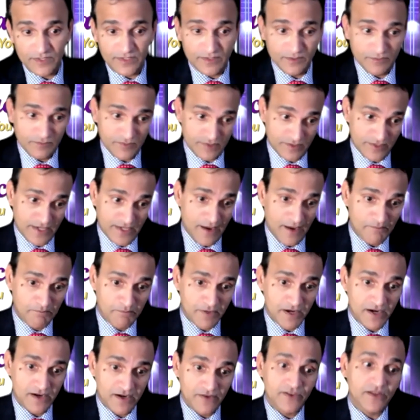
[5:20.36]

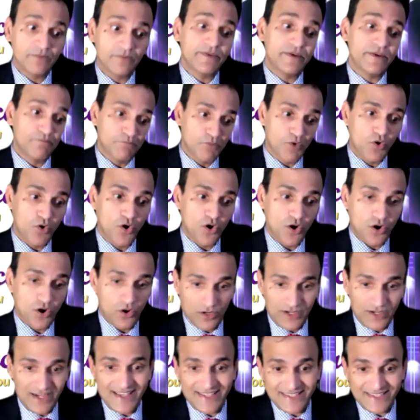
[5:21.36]
number will be more or
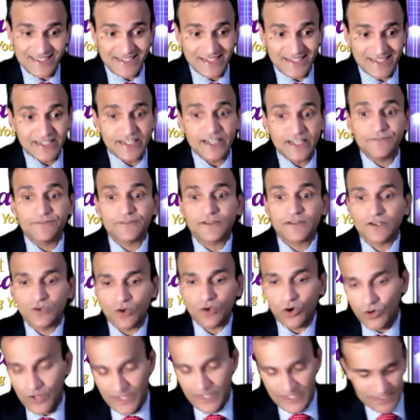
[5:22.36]
less in the different
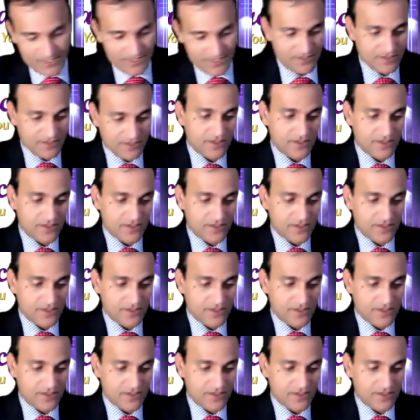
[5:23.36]
organs.